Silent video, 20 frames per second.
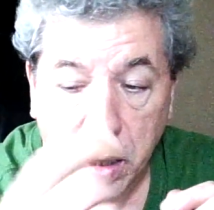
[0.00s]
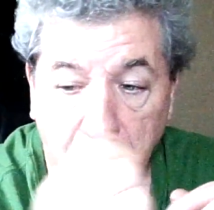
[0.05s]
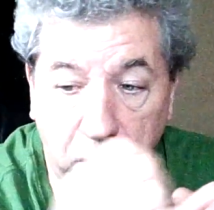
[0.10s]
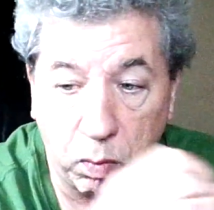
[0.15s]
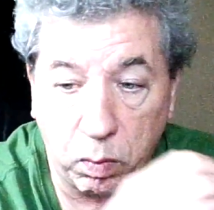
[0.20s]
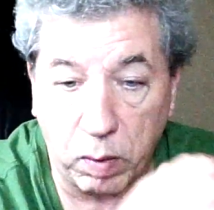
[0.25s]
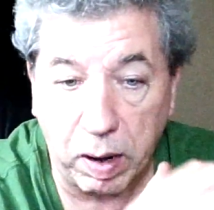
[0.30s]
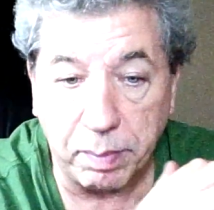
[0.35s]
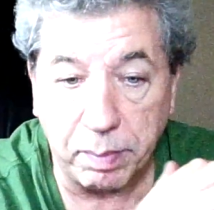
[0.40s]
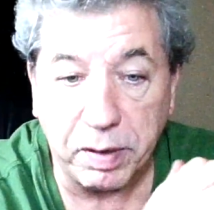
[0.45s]

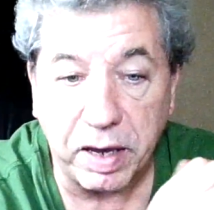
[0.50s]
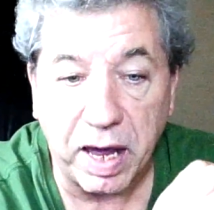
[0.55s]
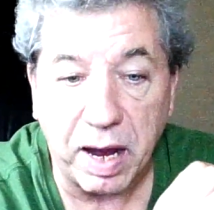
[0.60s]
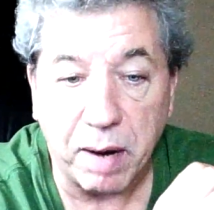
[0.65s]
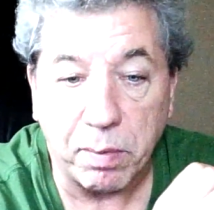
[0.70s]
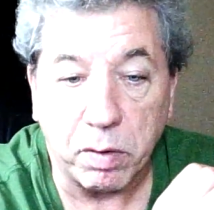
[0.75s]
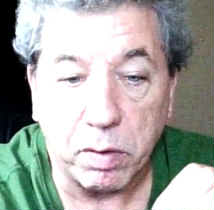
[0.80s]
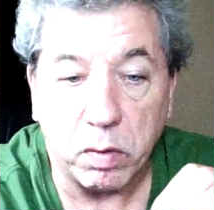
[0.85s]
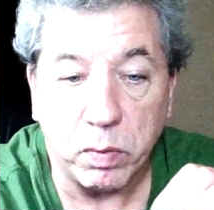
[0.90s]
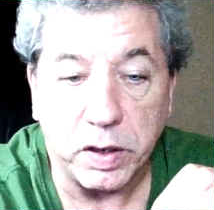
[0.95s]
web
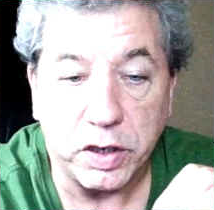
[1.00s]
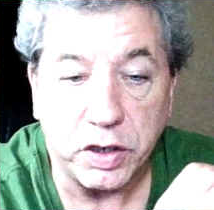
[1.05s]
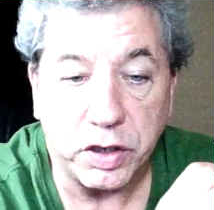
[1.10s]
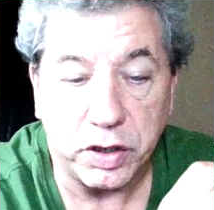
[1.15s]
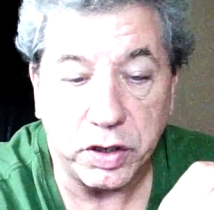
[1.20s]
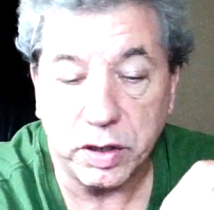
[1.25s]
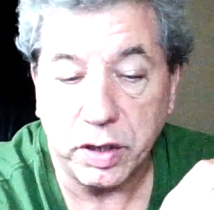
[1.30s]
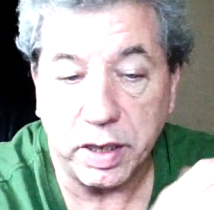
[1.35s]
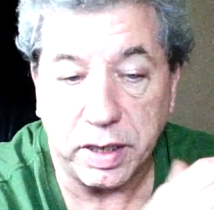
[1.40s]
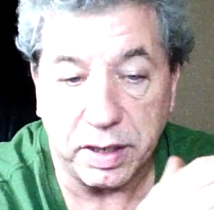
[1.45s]
camera,
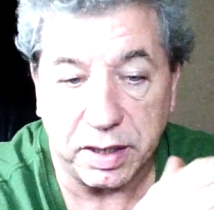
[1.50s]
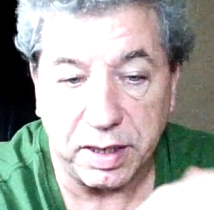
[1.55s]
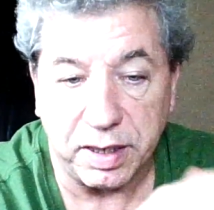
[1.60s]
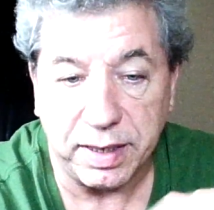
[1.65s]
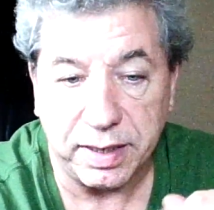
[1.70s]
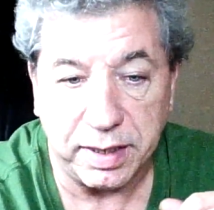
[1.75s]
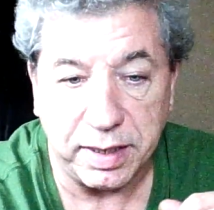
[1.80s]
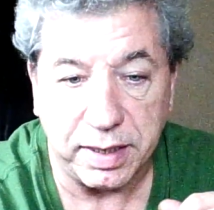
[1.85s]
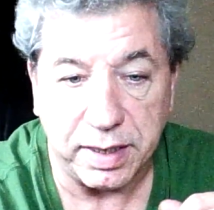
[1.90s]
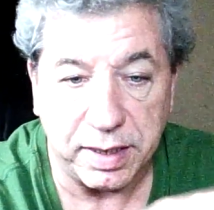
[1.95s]
which is
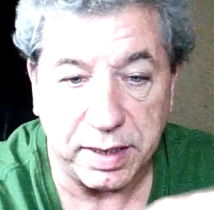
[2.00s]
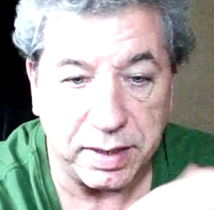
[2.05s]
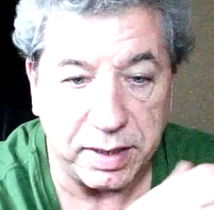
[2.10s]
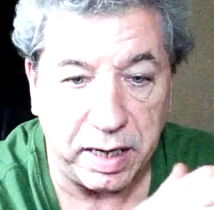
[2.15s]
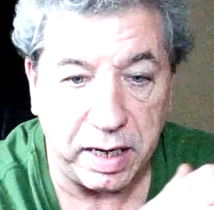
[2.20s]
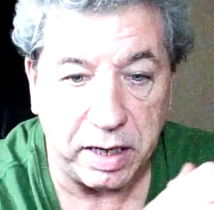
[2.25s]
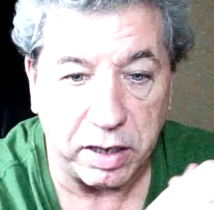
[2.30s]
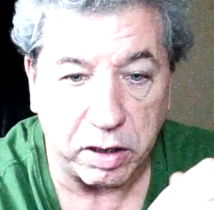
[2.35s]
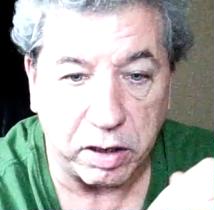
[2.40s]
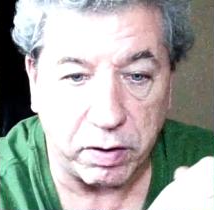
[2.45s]
listed as
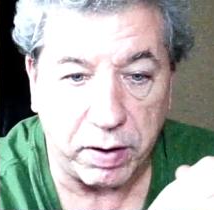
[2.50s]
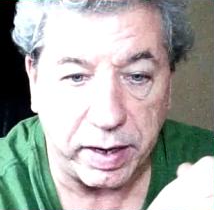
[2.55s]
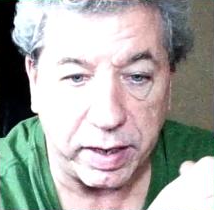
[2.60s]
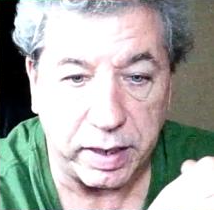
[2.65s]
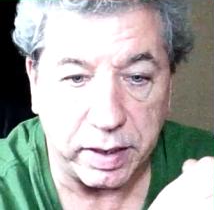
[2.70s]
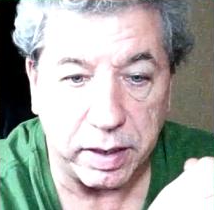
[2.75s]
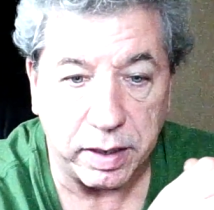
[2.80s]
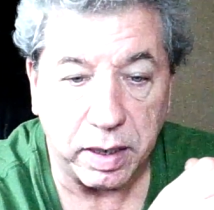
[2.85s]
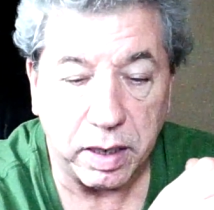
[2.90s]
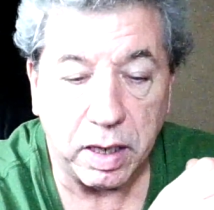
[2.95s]

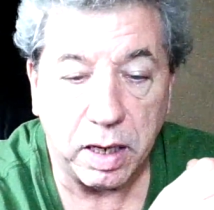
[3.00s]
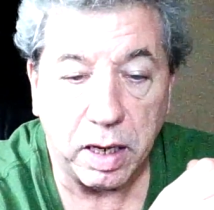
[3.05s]
integrated.